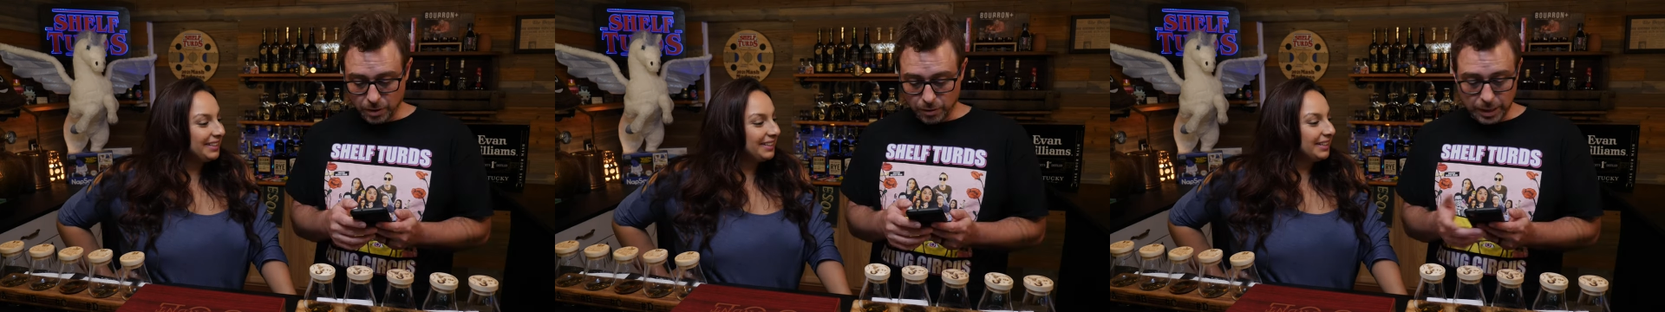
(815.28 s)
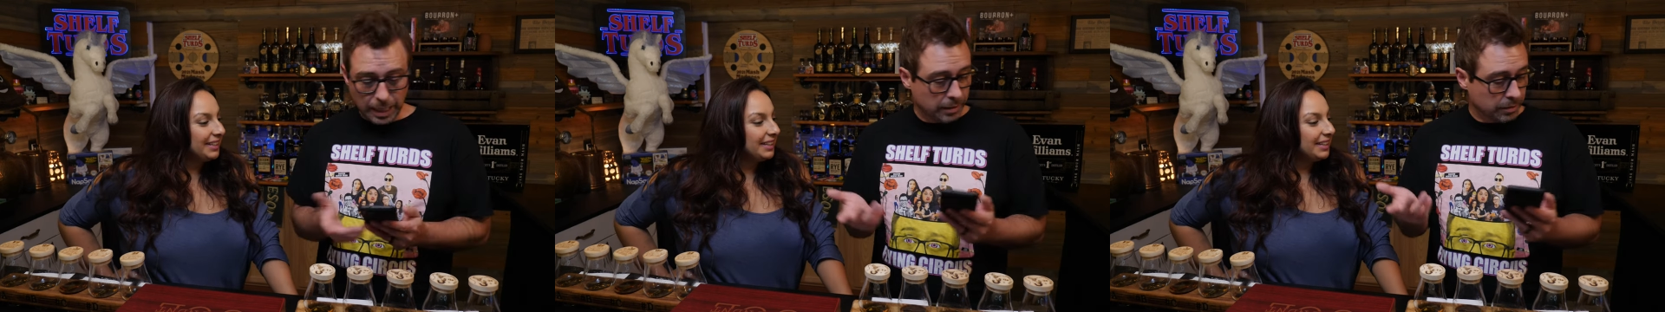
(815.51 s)

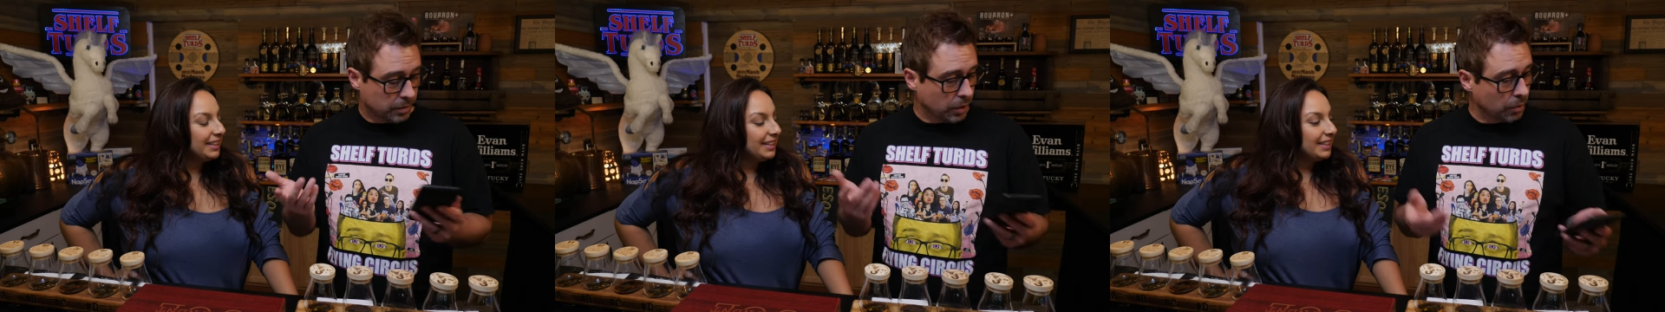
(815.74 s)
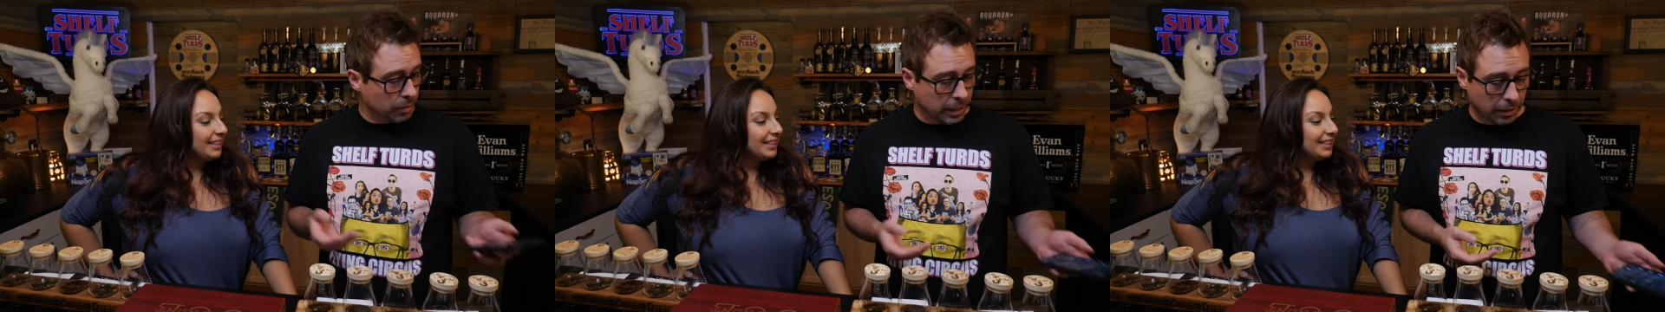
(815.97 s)
Speaker 1: Okay,
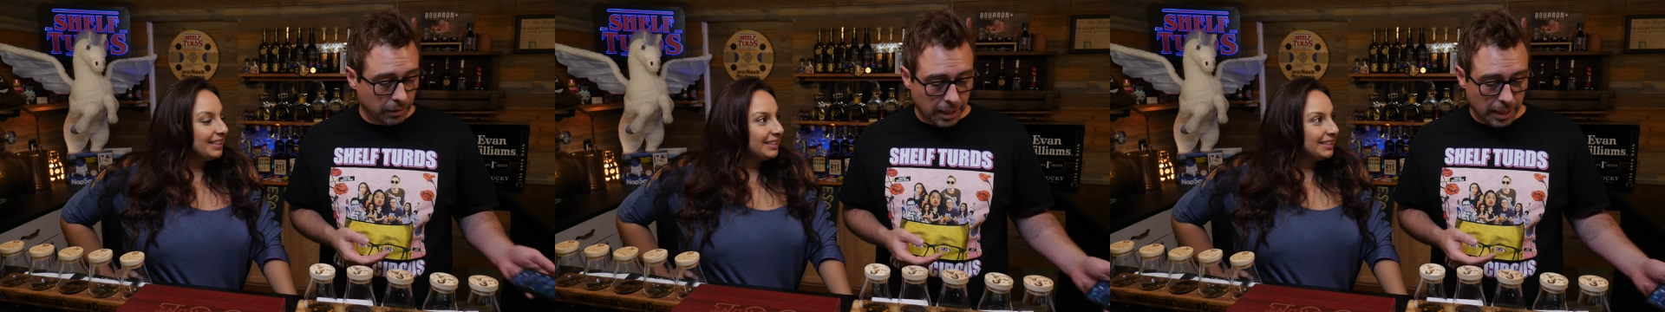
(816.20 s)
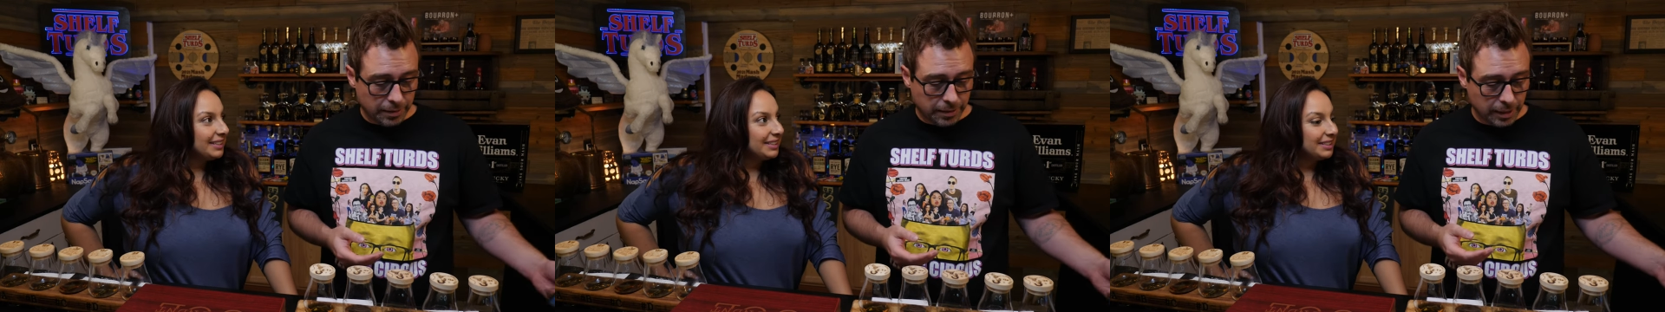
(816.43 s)
so Kira,
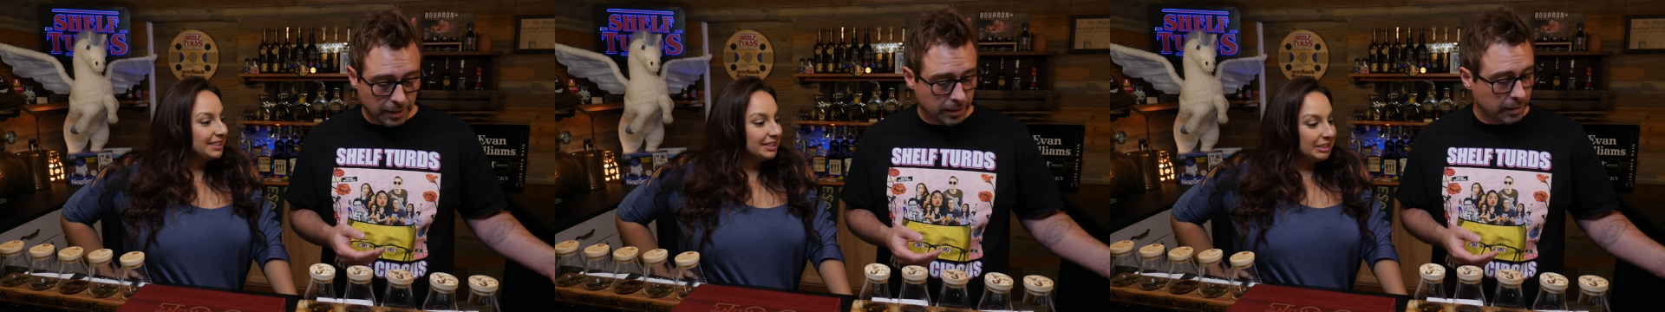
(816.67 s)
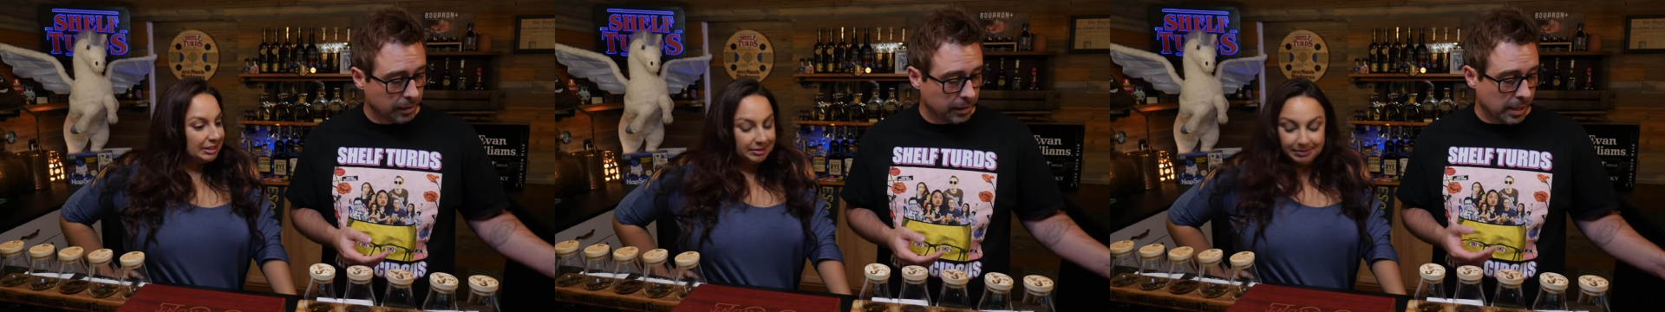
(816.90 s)
I
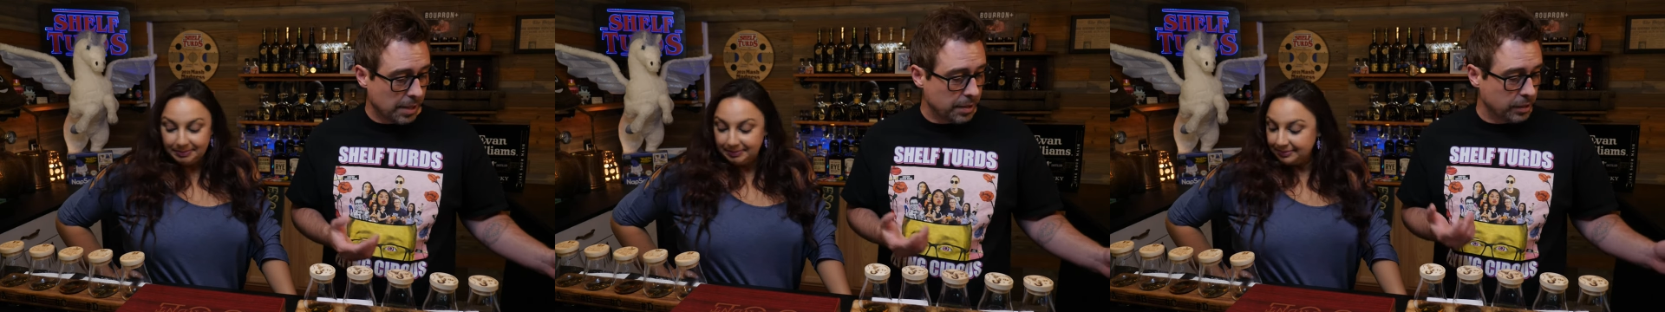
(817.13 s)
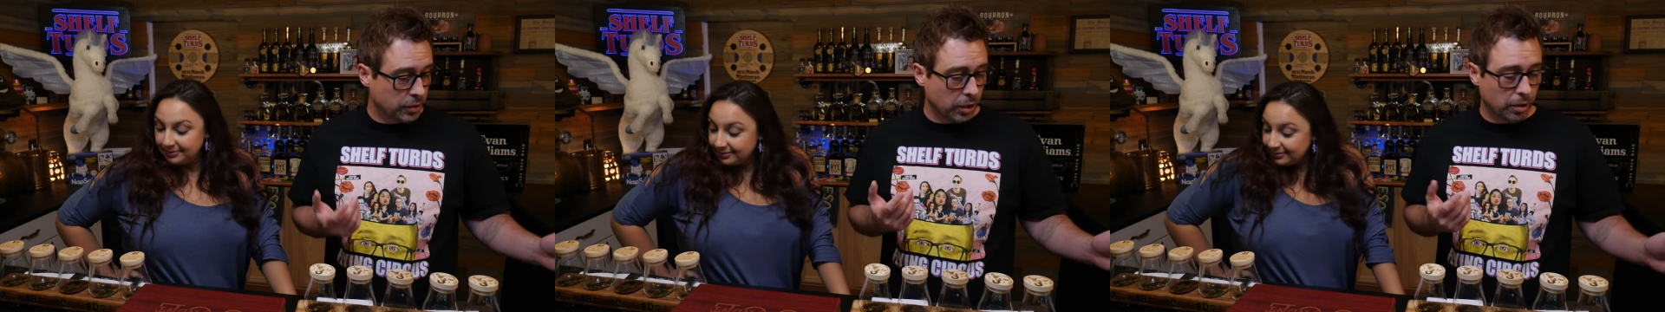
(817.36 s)
think I
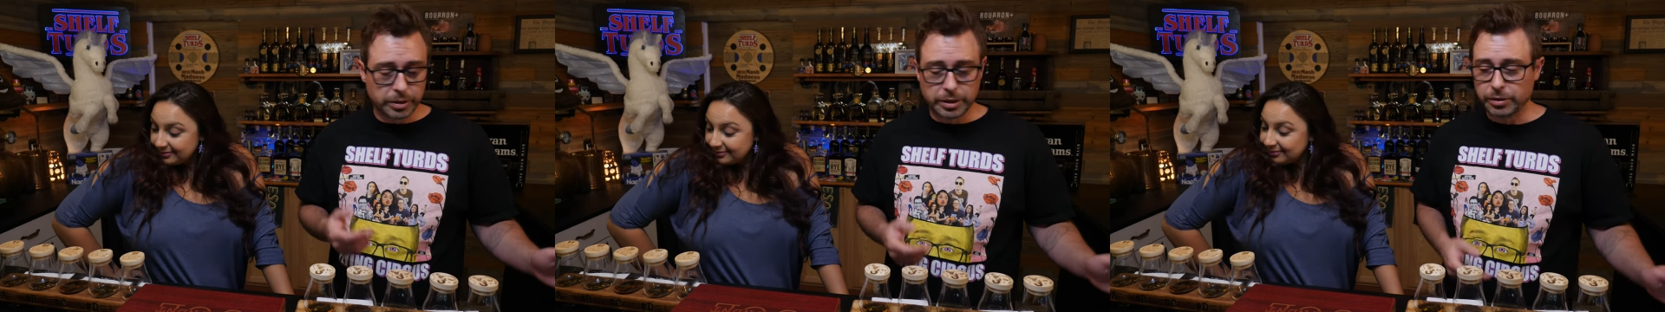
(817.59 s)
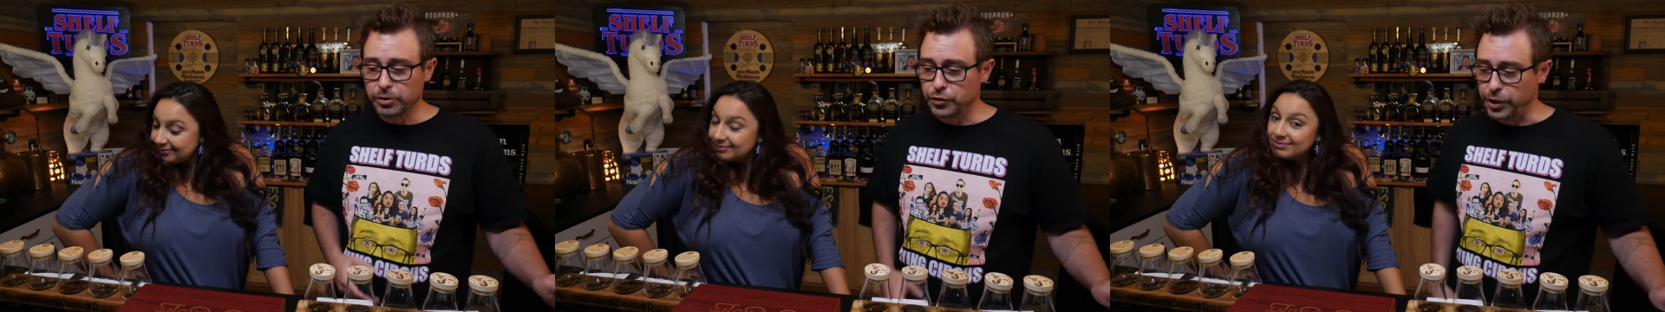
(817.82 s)
think Joe's
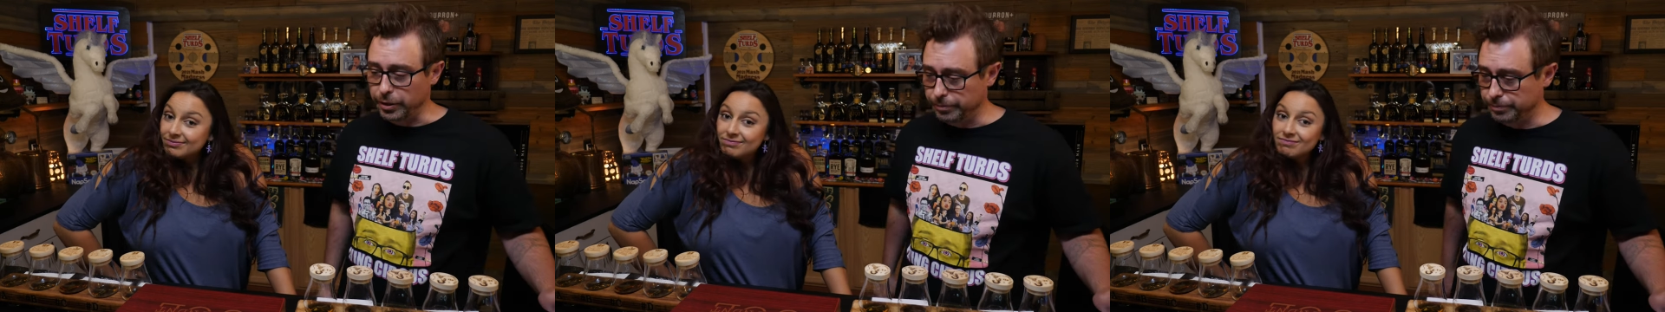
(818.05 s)
still in jail.